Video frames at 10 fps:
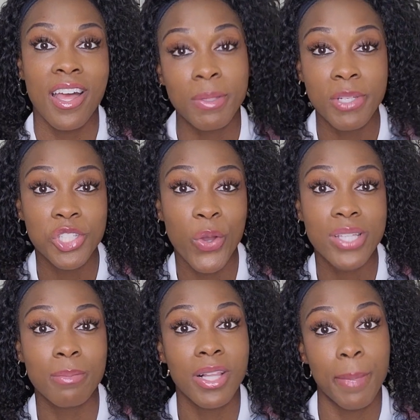I'm gonna be showing
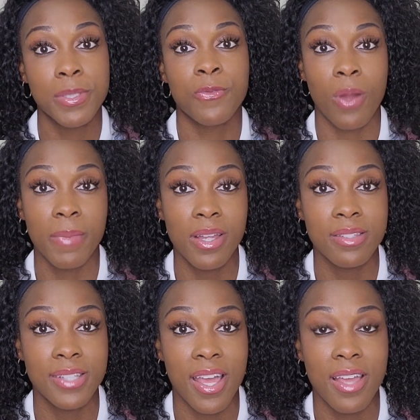some clips from it
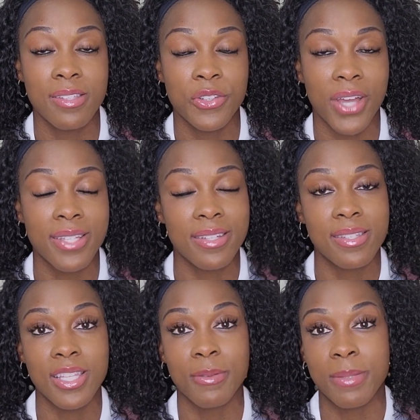today so you guys can
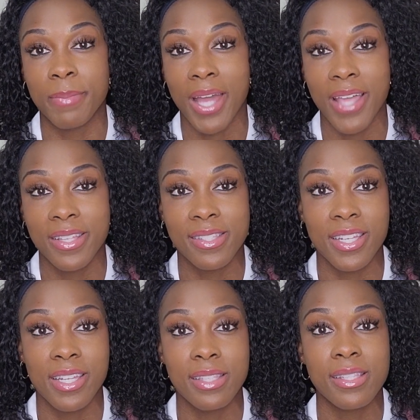see some behind the
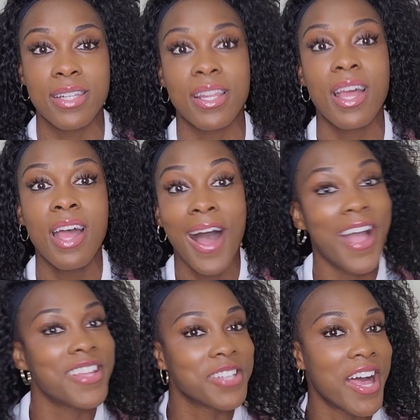scenes, and
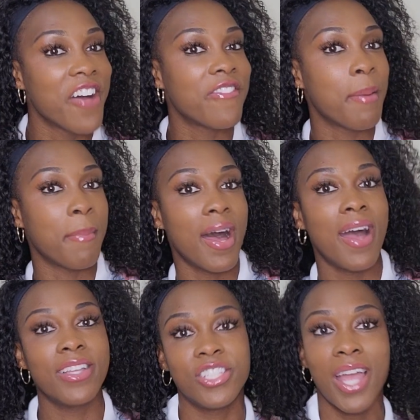I also have
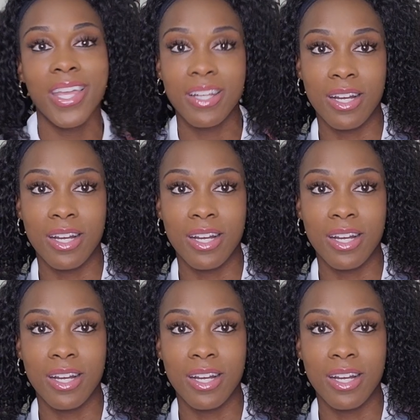my jacket